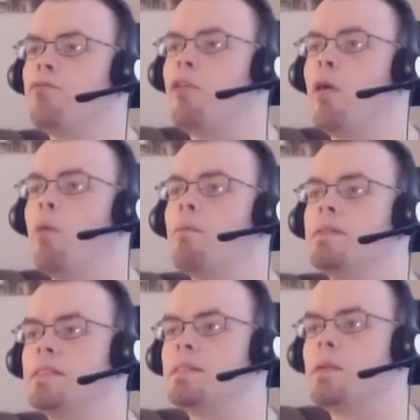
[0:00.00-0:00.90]
this film,
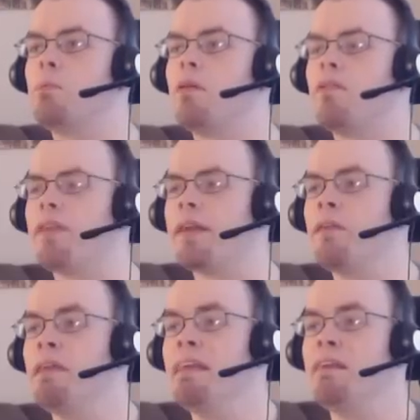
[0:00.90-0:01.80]
which is the perfect
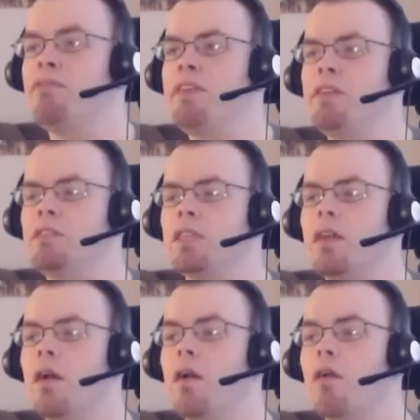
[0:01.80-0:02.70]

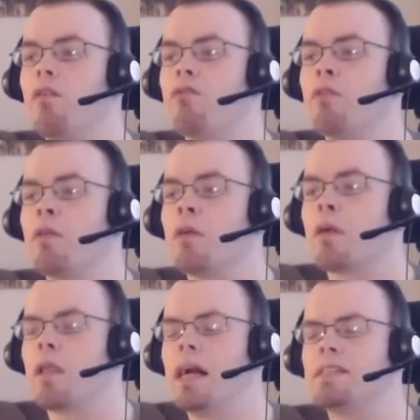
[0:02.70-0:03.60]
fusion of
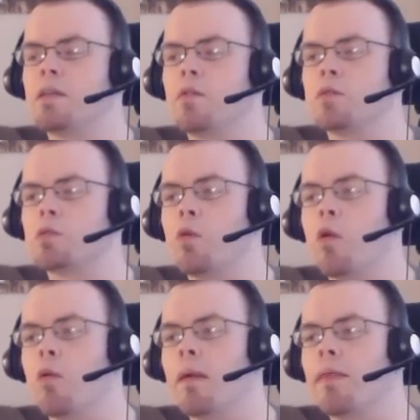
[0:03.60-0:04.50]
classical
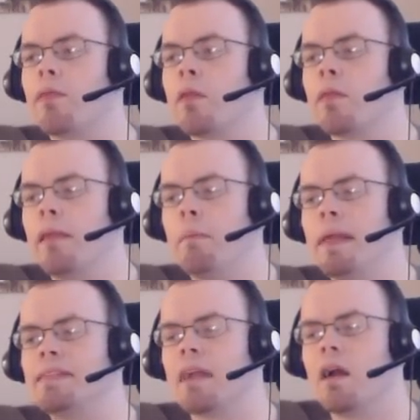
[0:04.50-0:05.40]
score with the
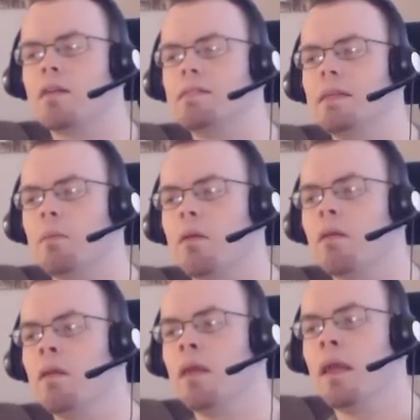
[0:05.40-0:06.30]
amazing Hans
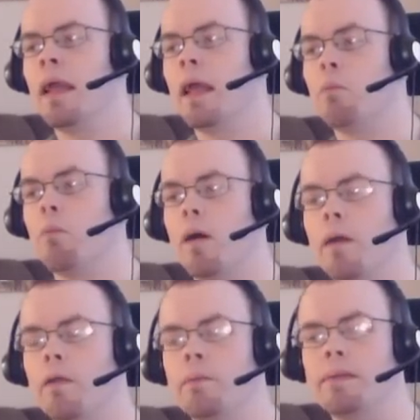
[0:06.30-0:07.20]
Zimmer and
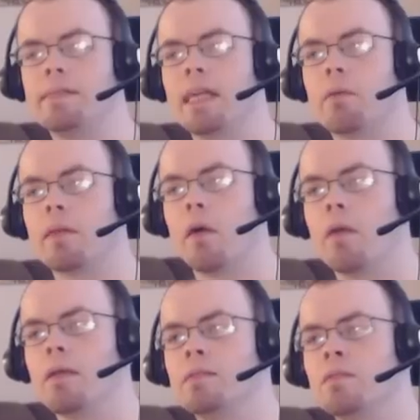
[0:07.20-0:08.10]
modern music with
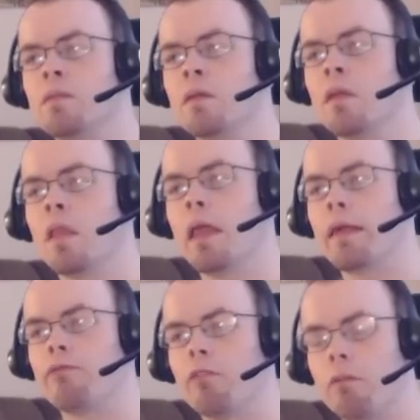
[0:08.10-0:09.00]
artists
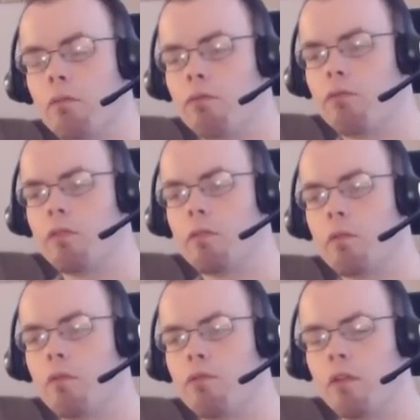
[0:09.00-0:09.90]
like
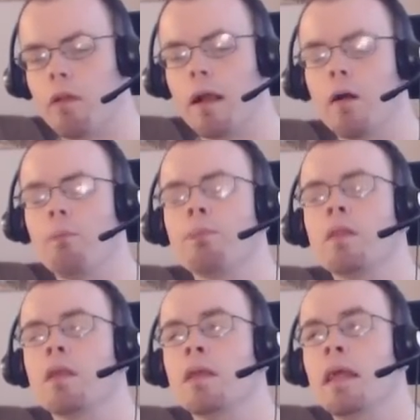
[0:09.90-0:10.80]
Pharrell.
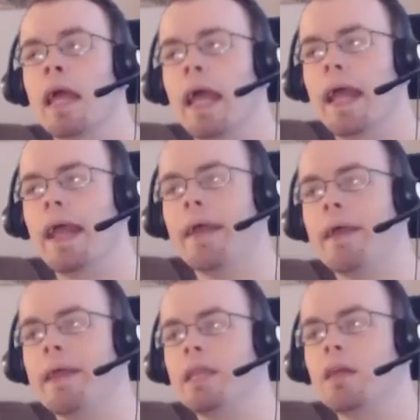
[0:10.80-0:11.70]

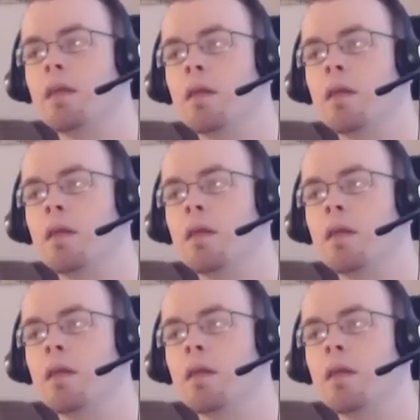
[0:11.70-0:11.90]
And